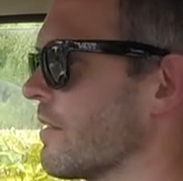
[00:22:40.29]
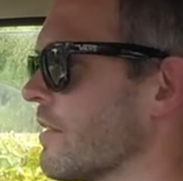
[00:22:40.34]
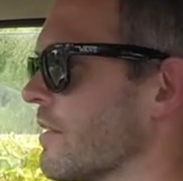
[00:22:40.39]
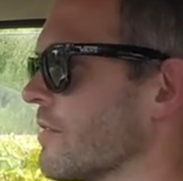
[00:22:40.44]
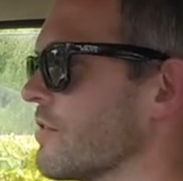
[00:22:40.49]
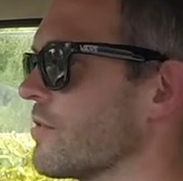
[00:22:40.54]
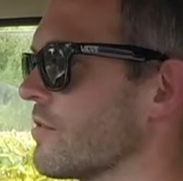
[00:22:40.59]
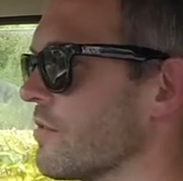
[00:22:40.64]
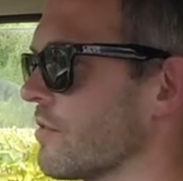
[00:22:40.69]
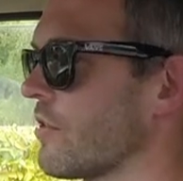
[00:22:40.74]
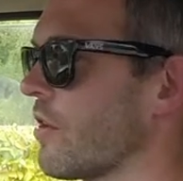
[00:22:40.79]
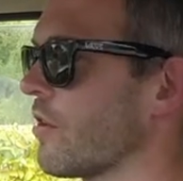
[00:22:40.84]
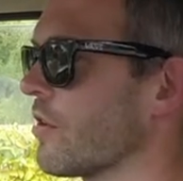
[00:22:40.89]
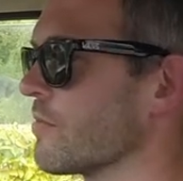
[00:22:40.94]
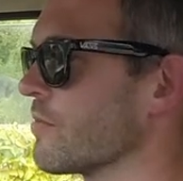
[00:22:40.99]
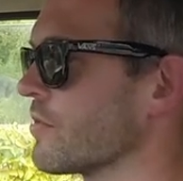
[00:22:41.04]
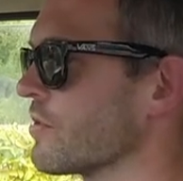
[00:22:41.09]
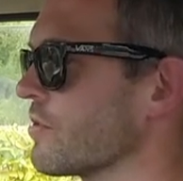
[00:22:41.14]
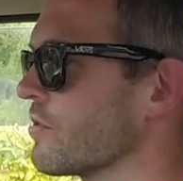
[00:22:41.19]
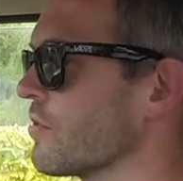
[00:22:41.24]
the
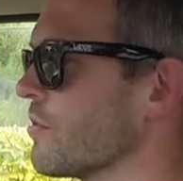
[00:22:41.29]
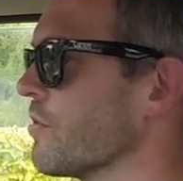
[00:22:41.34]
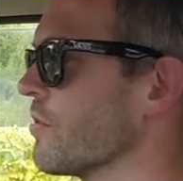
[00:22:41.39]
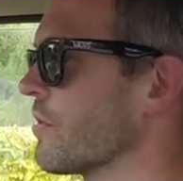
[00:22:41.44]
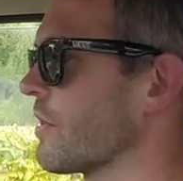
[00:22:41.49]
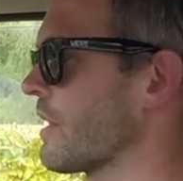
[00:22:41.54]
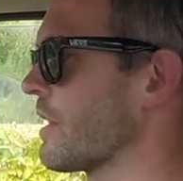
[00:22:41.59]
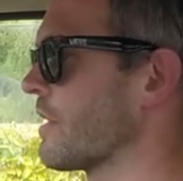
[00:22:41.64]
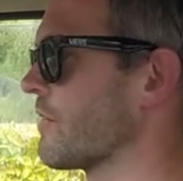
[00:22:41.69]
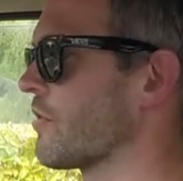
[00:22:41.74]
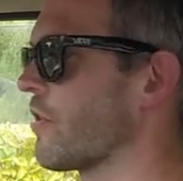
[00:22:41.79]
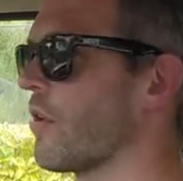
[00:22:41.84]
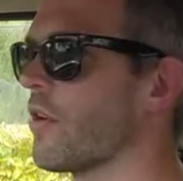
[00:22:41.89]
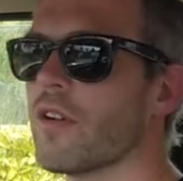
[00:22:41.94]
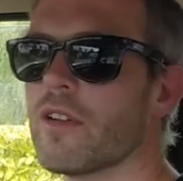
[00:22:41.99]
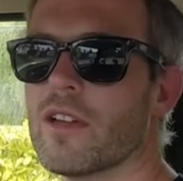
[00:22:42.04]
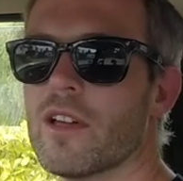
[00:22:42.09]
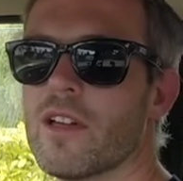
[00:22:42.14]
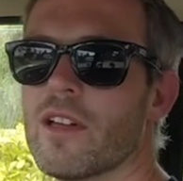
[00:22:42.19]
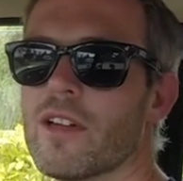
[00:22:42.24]
column stalk and you've
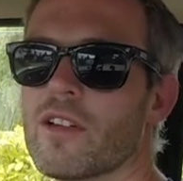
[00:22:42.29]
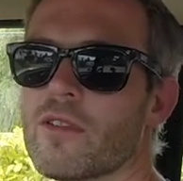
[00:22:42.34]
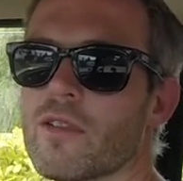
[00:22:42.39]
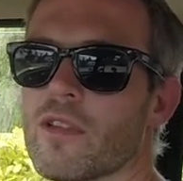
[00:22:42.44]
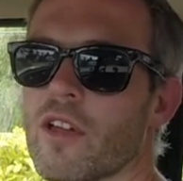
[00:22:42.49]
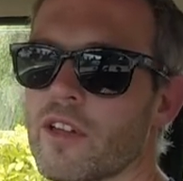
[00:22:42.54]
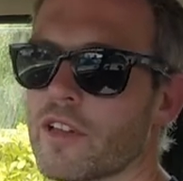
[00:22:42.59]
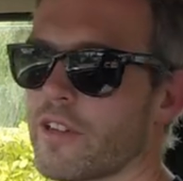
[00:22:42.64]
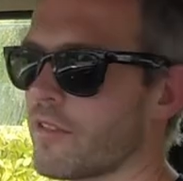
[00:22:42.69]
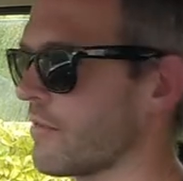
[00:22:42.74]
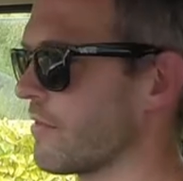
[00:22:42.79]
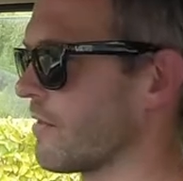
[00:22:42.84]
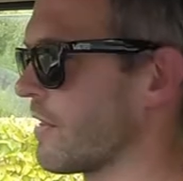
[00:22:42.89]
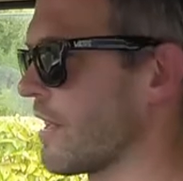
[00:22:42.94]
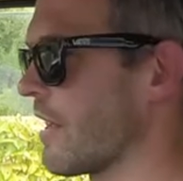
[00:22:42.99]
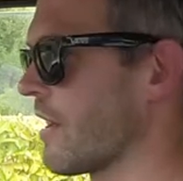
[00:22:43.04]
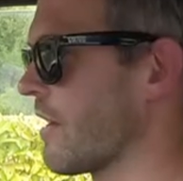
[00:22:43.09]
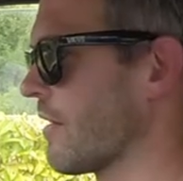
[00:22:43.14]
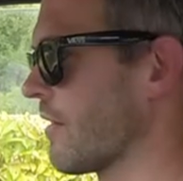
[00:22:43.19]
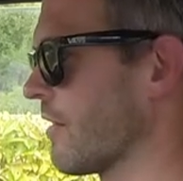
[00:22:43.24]
got like
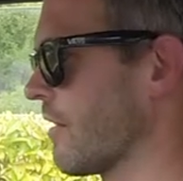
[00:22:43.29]
the uh,